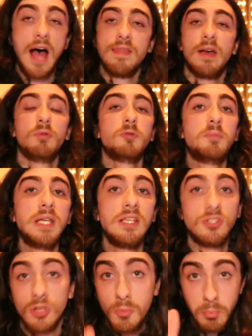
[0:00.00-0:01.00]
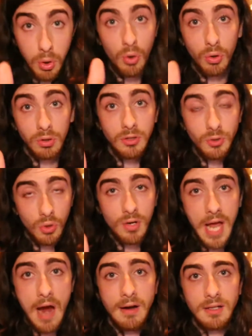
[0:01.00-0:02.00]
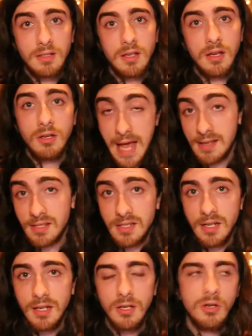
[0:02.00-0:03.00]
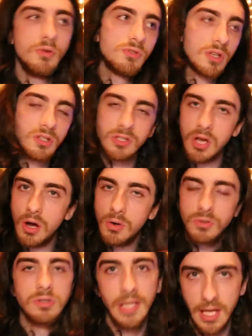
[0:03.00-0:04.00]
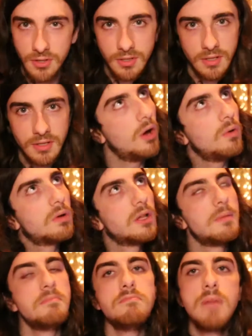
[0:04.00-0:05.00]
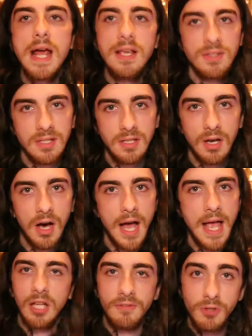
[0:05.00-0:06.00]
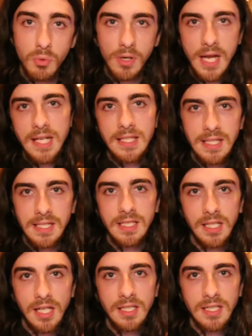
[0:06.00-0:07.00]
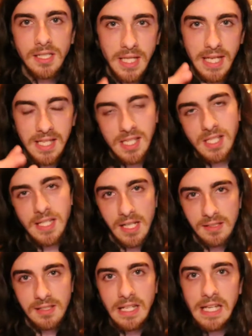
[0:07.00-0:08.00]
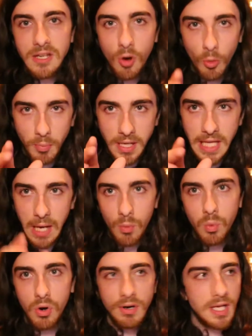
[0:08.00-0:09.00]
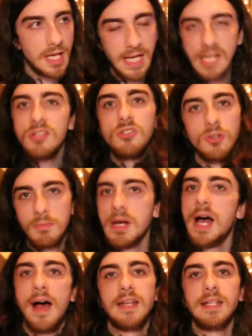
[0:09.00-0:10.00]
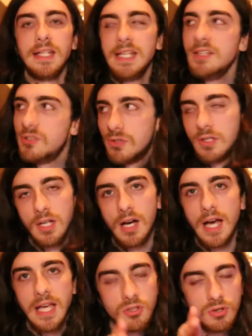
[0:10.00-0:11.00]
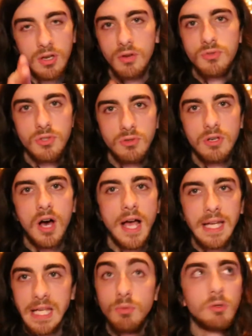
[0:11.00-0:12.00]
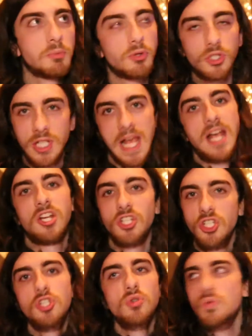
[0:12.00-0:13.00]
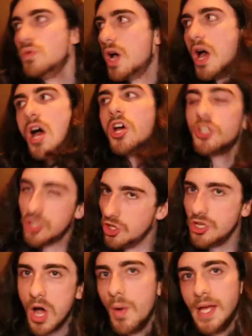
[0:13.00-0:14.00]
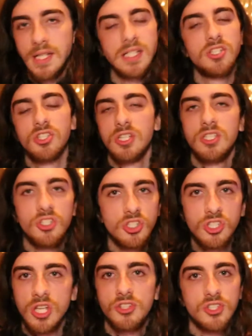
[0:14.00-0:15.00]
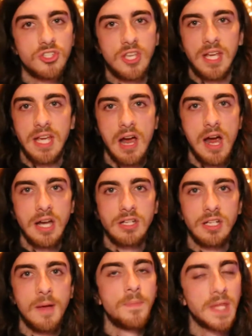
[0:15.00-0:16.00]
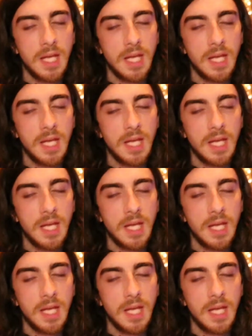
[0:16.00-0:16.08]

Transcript: and that would be, so Paul, your character, Castor, who's a total legend, total amazing guy. Like, if you want anything done, be that stealthy or be that warrior, he's your man, he's your guy, he's your go-to guy, and he will protect you to no end. He's just such a sick character.